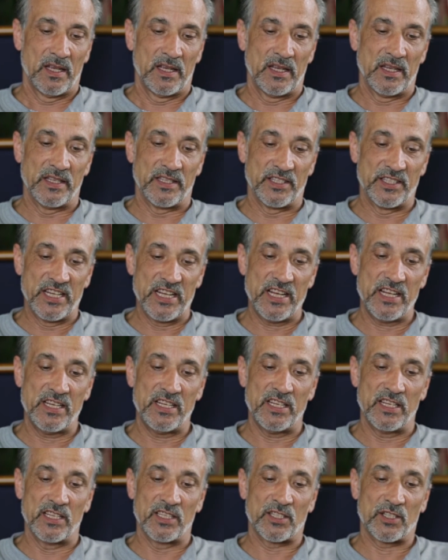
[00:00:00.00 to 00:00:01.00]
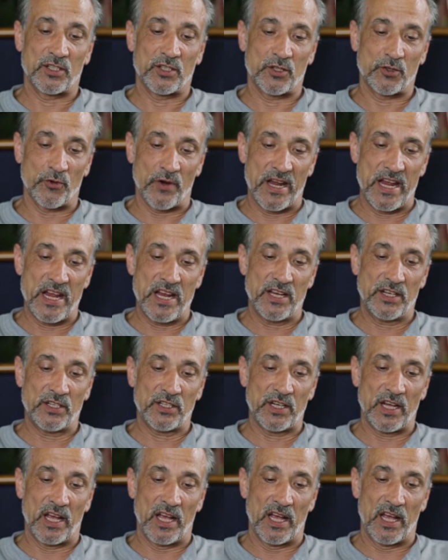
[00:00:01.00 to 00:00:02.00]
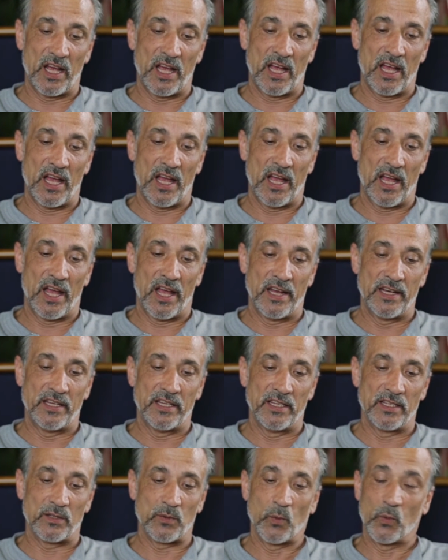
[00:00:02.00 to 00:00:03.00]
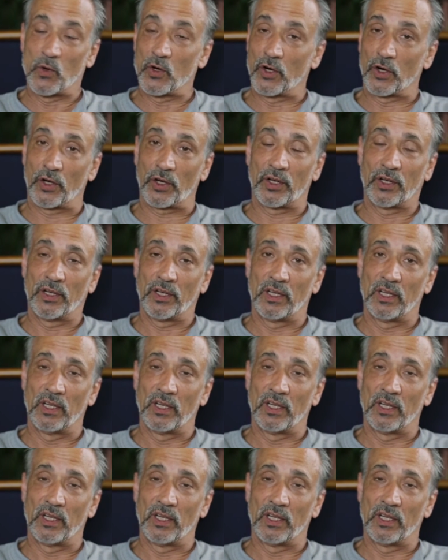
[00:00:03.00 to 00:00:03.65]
His deed is strange and his work